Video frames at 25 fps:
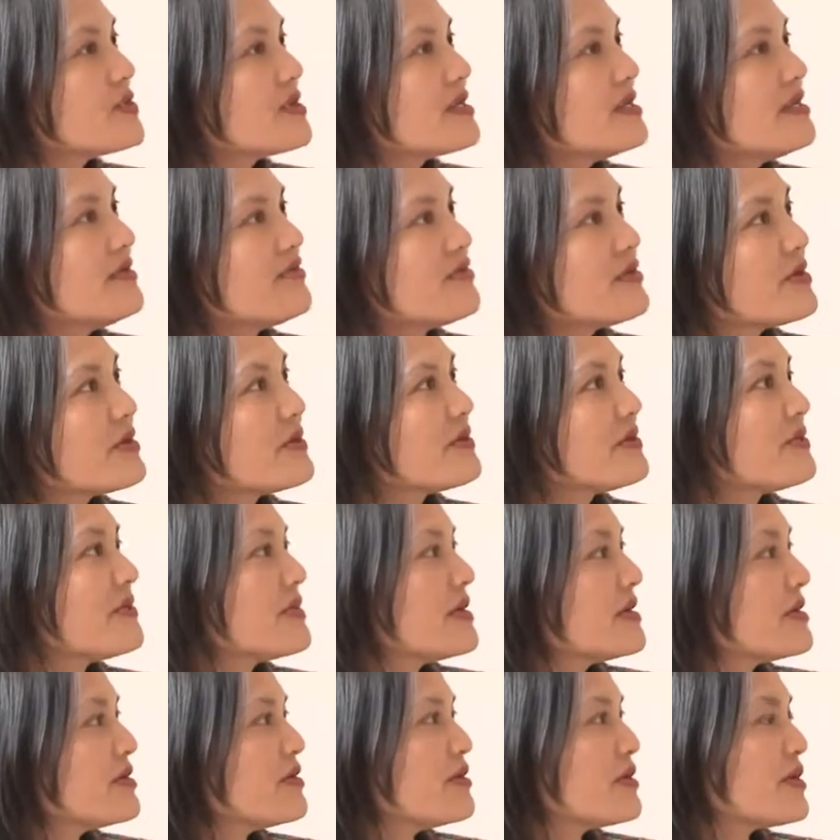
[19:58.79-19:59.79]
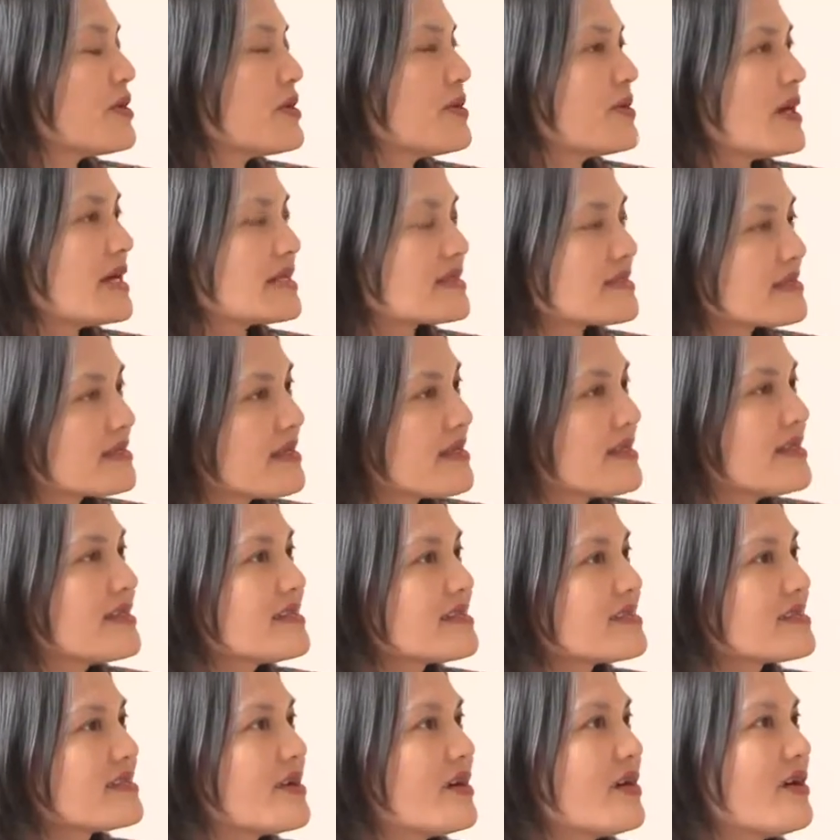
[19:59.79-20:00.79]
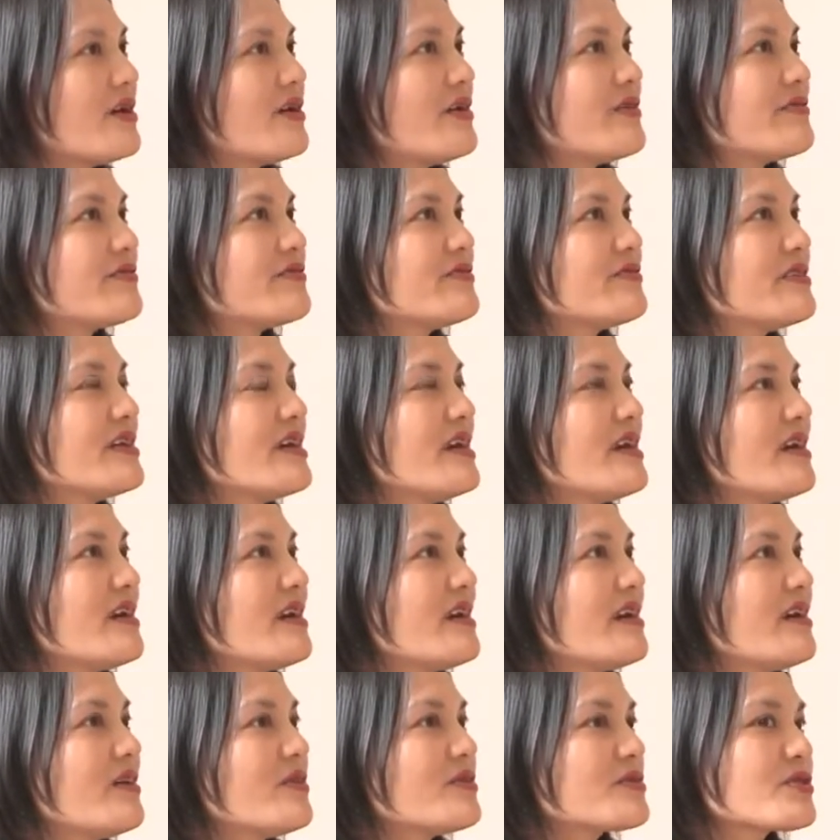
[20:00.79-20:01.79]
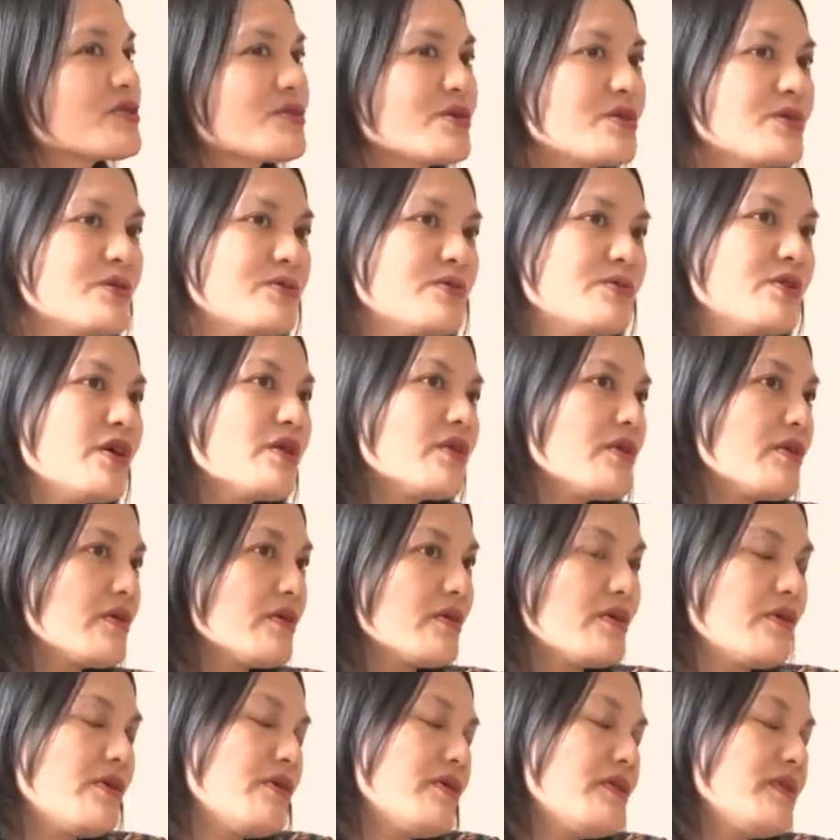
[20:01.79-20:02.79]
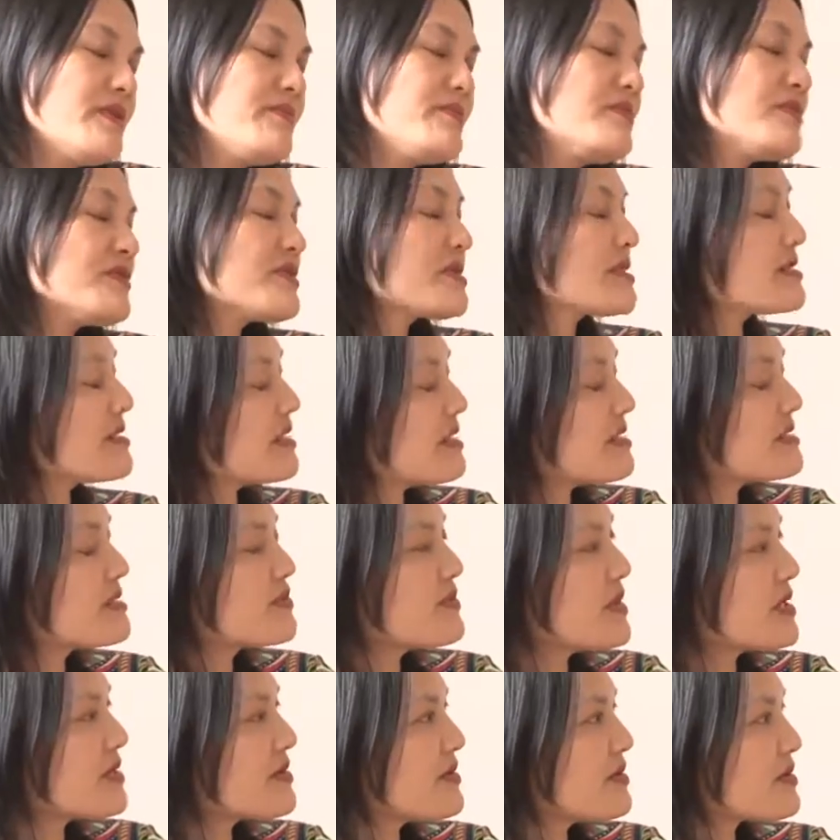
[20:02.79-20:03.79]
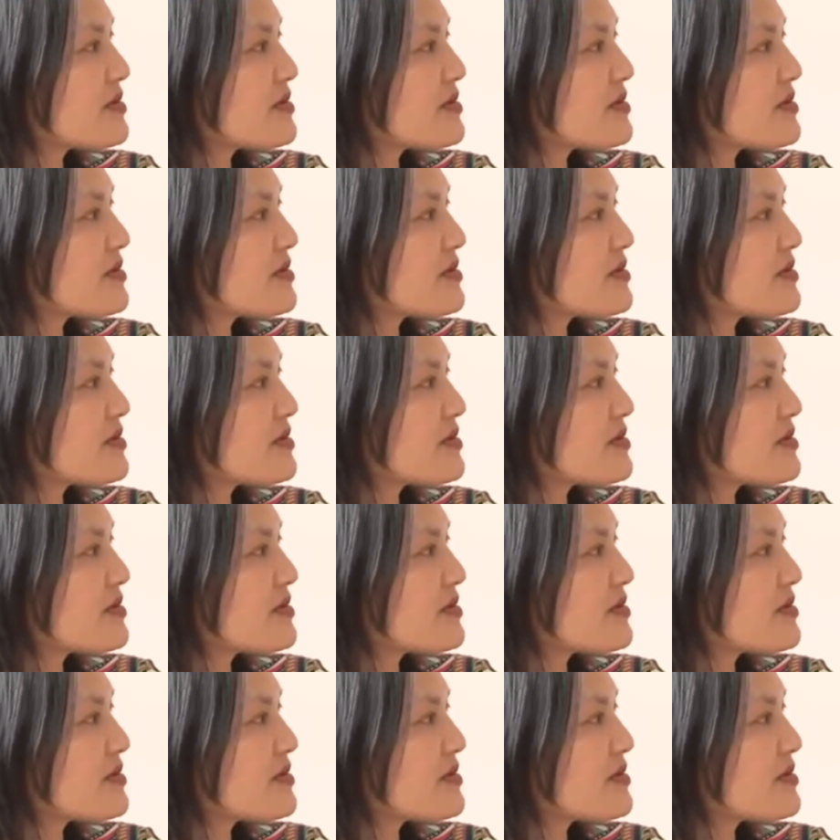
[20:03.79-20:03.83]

to give them, a sense of also not only business but